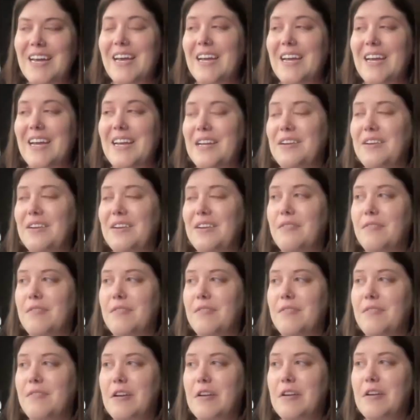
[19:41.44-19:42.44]
and
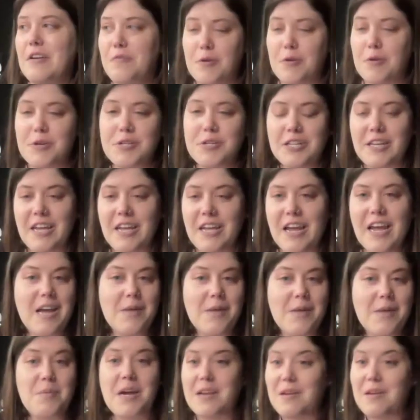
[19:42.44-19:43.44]
fortunately i
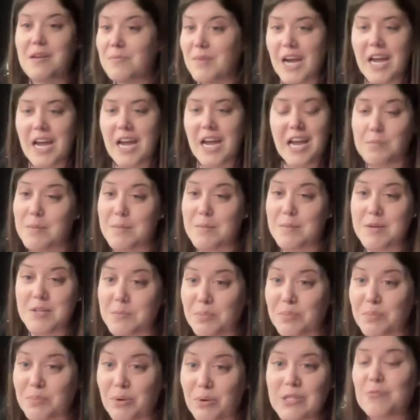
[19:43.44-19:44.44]
had my i had my
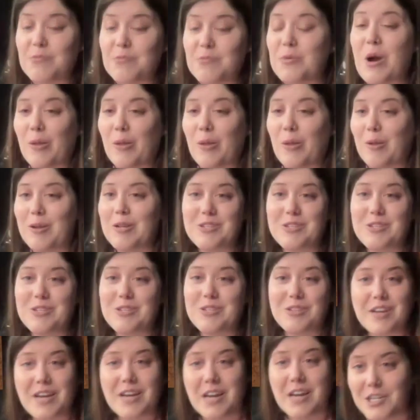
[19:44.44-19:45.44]
music books from college
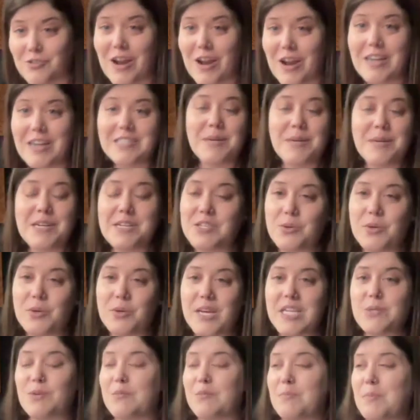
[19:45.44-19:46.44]
that i dragged in my
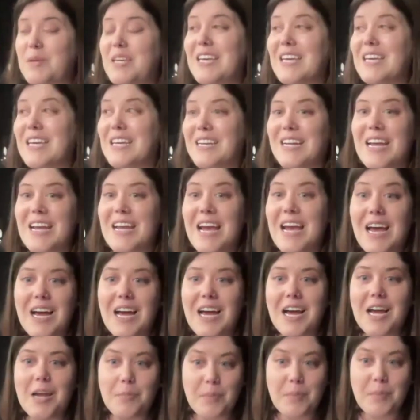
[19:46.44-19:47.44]
suitcase with me and
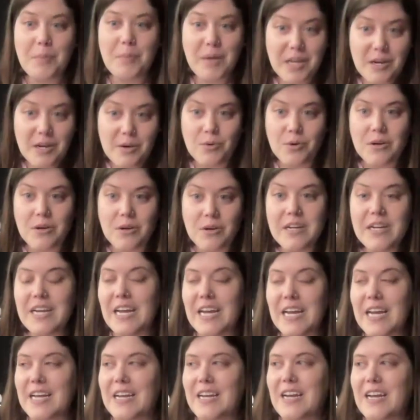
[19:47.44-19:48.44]
i made it work
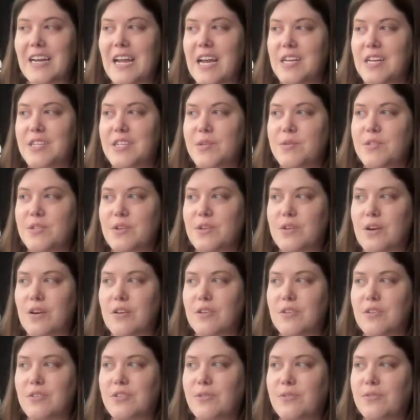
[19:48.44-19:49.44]
and as you
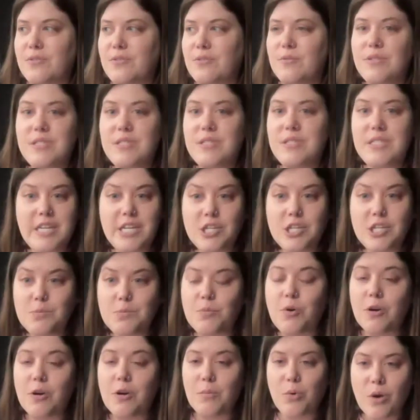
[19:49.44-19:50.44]
start to teach
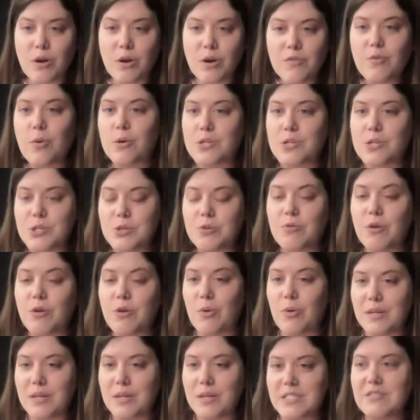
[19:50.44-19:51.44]
more and more of course you
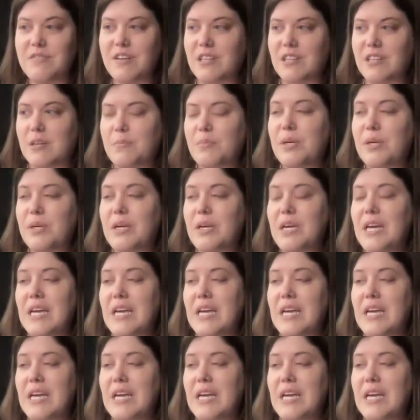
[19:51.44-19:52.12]
grow and develop